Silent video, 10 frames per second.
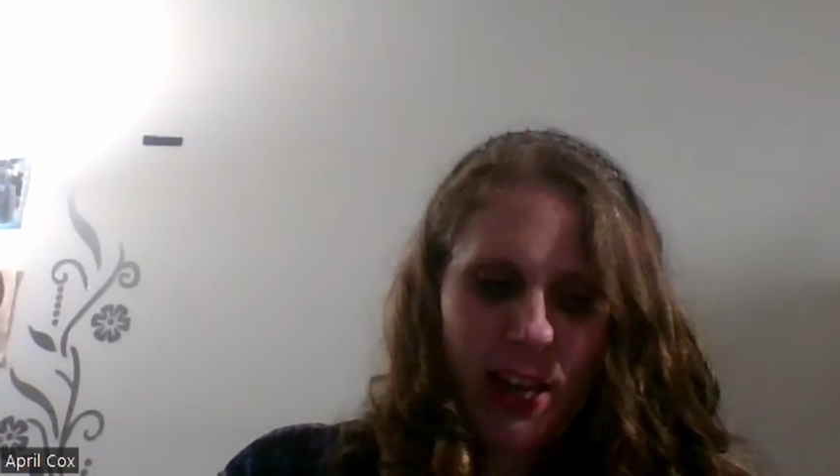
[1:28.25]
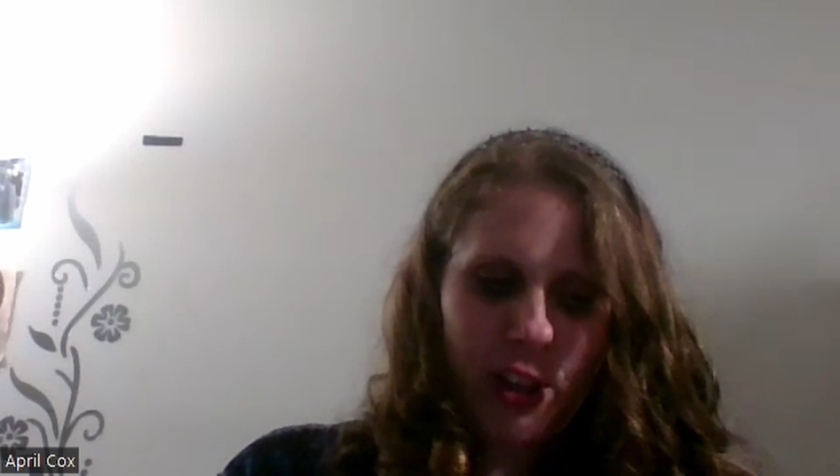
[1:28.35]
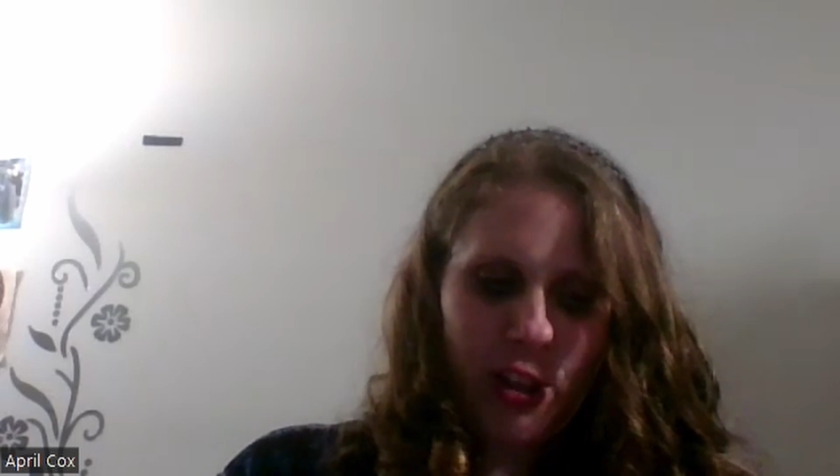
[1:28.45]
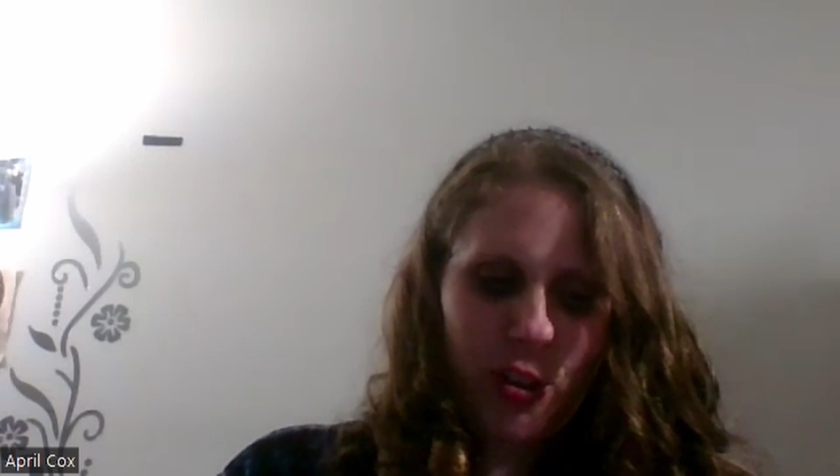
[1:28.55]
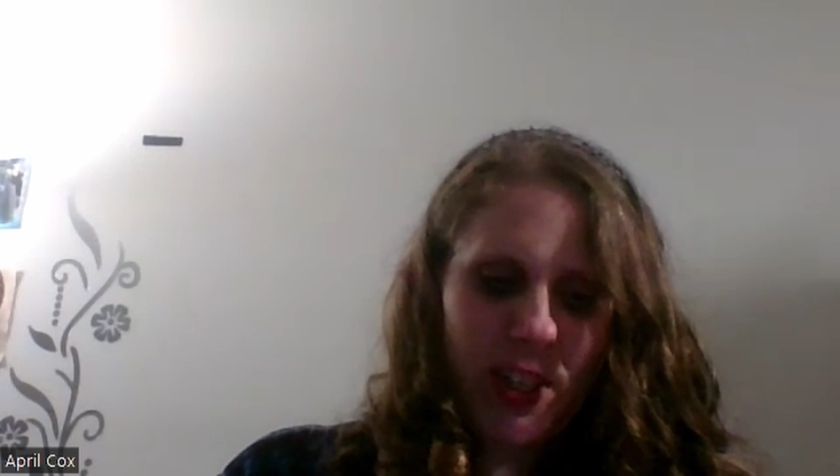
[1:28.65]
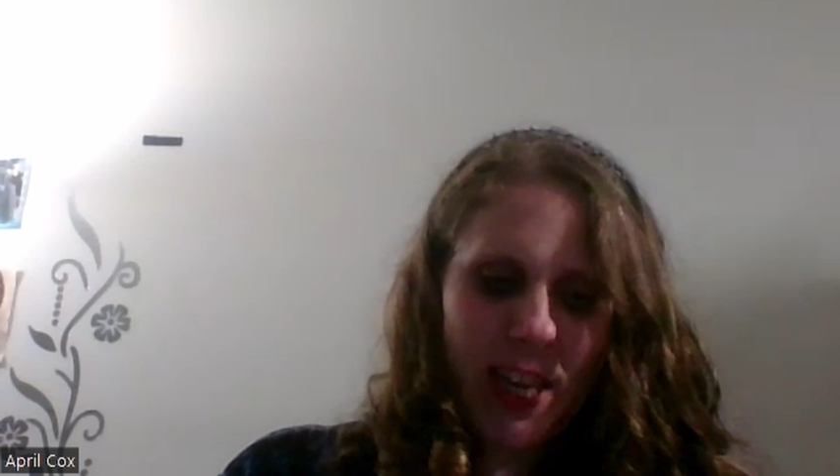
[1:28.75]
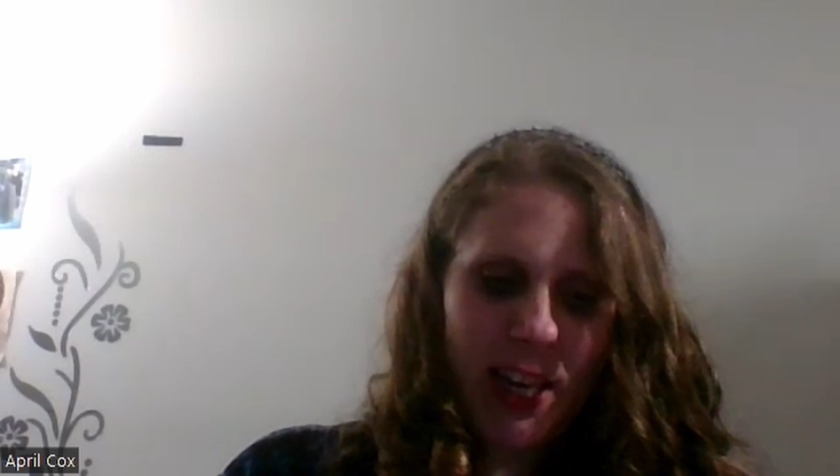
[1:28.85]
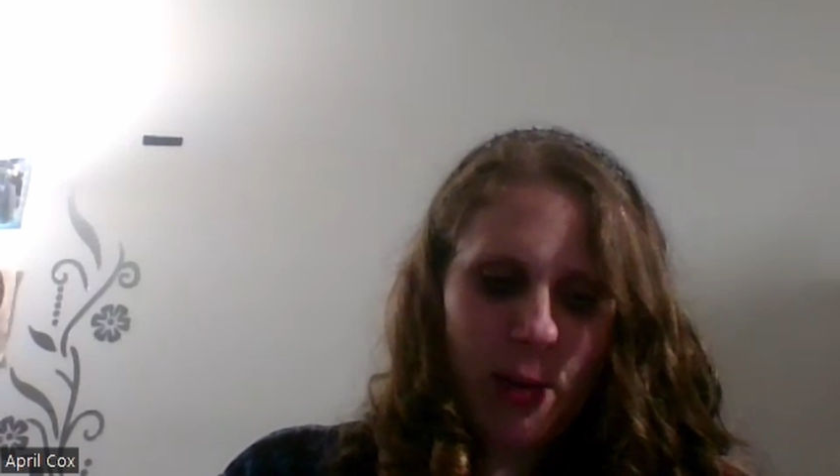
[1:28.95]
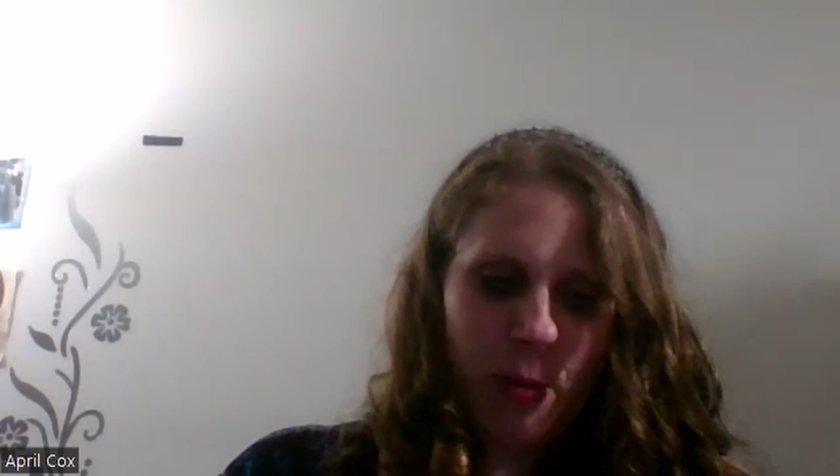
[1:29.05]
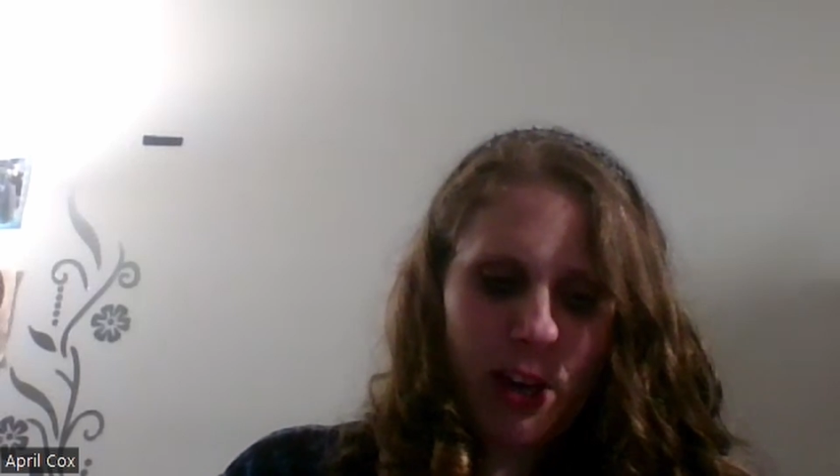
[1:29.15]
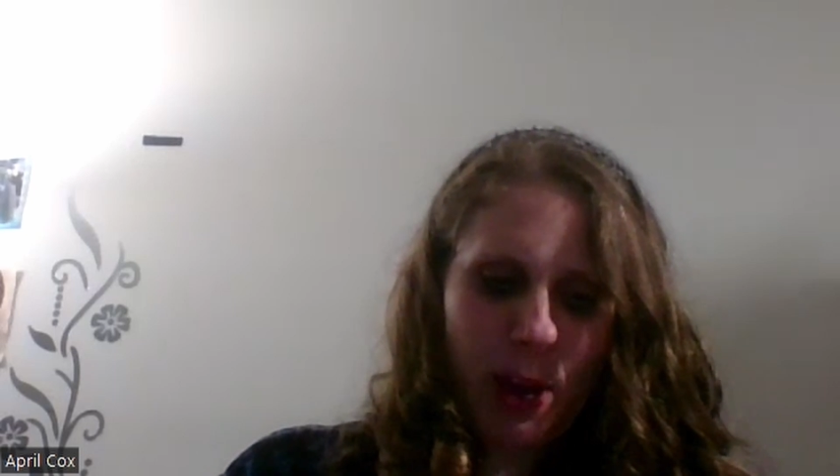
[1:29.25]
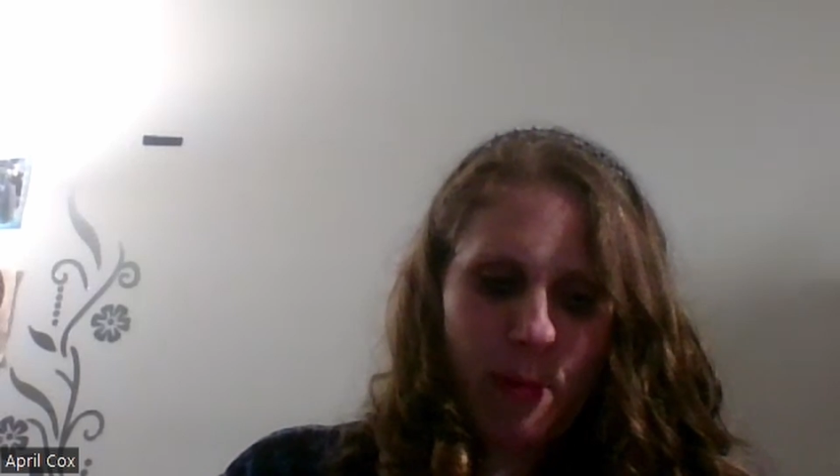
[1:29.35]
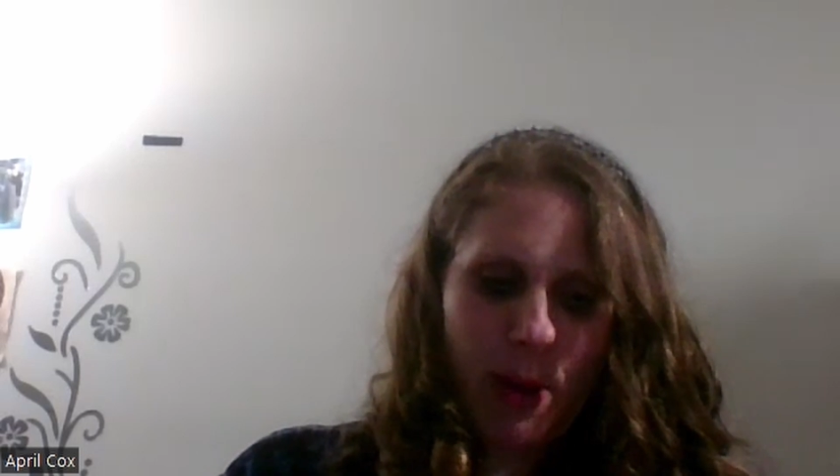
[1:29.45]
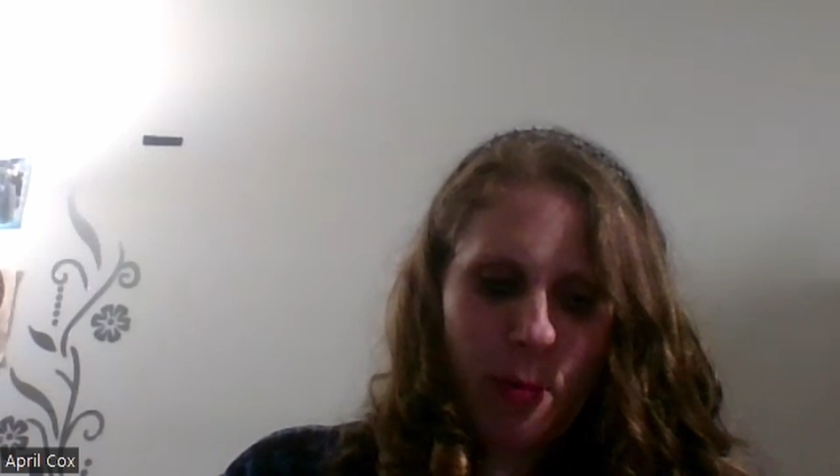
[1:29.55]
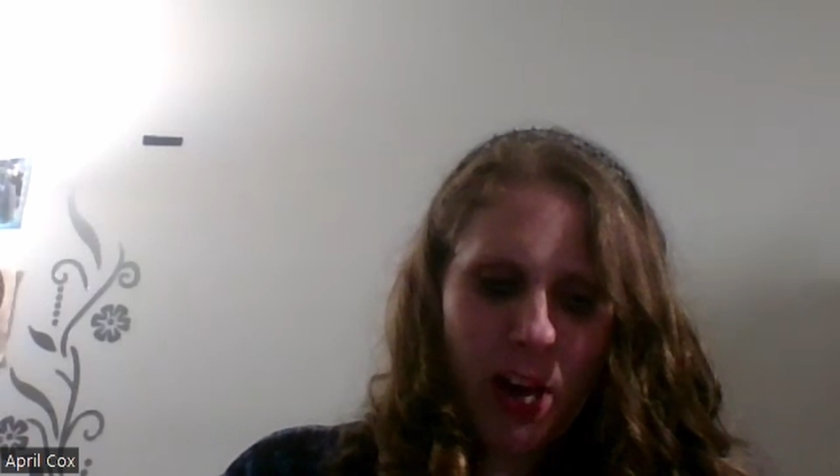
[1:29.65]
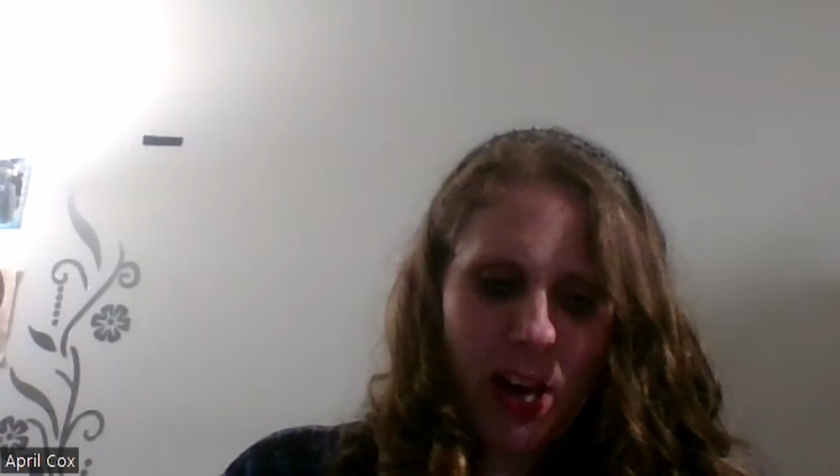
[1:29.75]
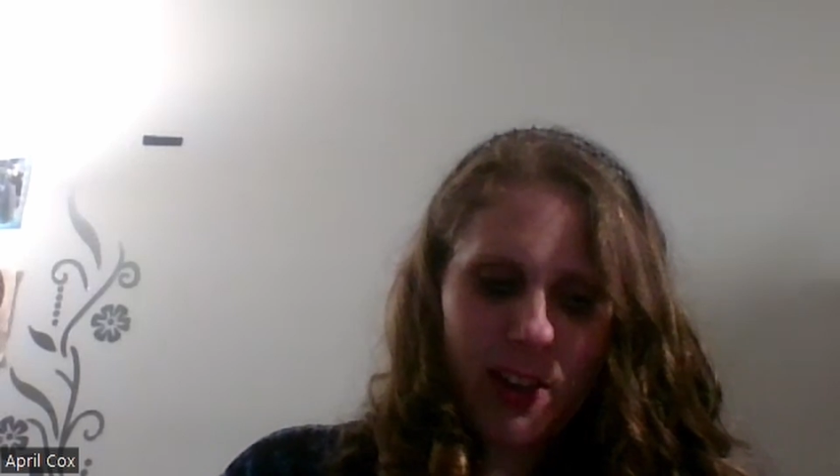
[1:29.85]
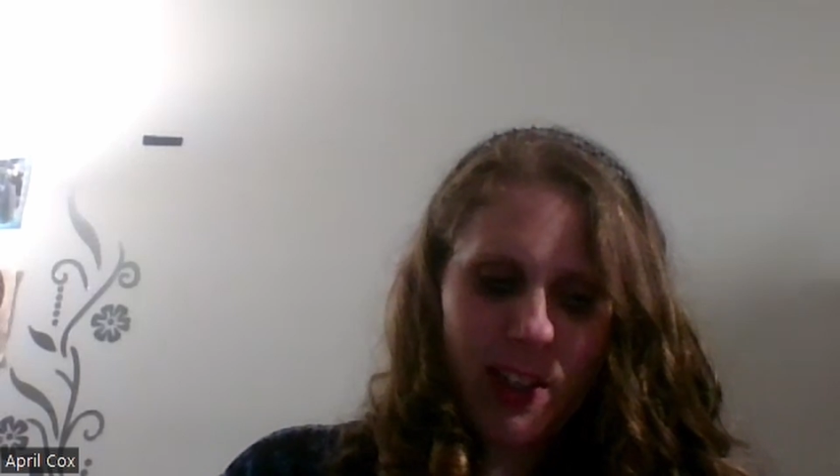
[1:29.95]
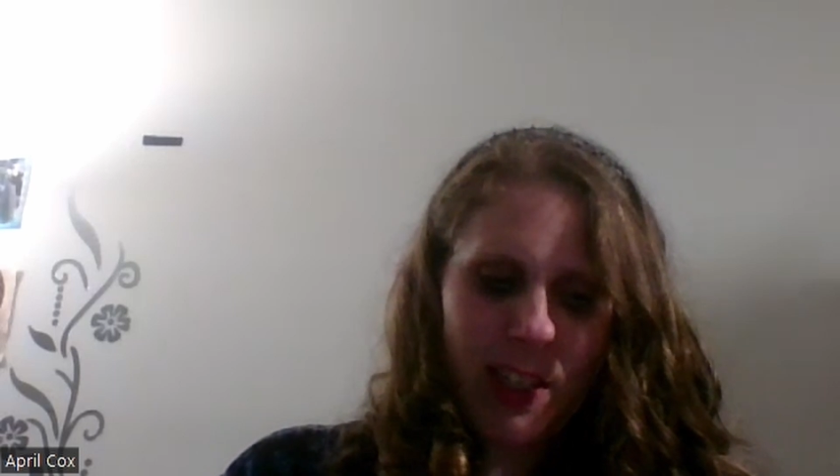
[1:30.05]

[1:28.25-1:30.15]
Did you see anyone at my mailbox?